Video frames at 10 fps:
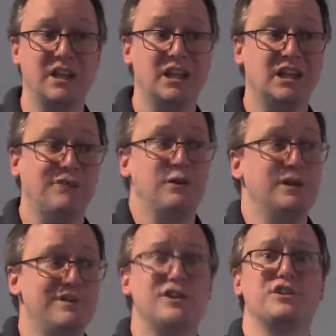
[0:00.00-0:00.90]
If you
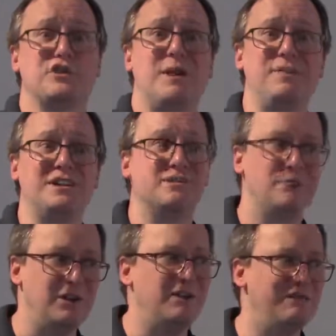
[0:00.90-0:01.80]
live in the tropics,
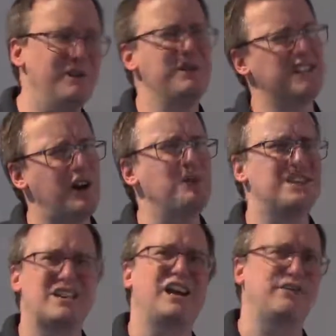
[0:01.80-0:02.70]
well, the flu is
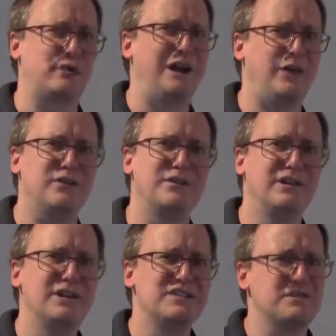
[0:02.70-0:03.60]
always kind of around,
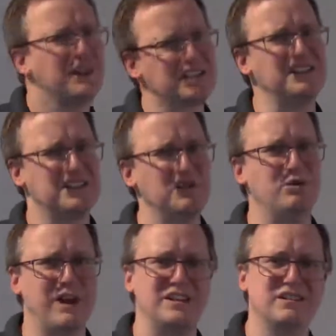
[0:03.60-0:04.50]
so that's not so
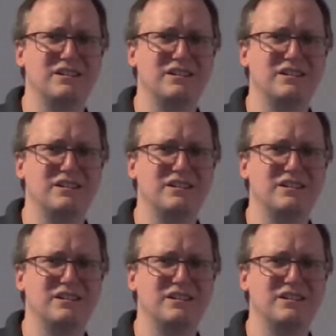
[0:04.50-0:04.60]
great.